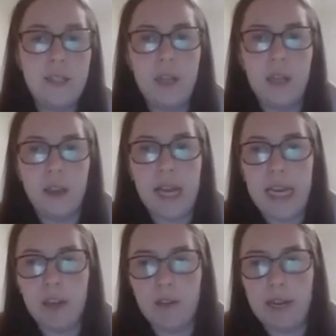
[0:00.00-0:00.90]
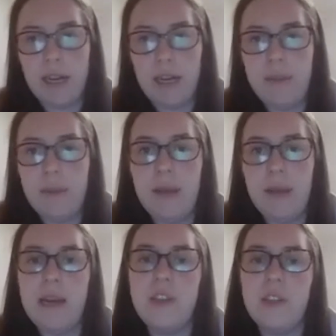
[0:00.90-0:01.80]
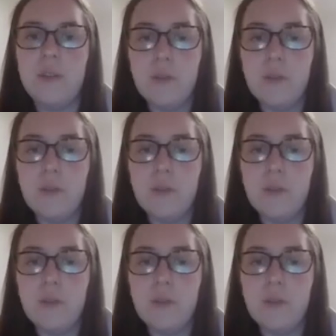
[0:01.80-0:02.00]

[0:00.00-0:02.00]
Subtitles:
for the UK curriculum. It matches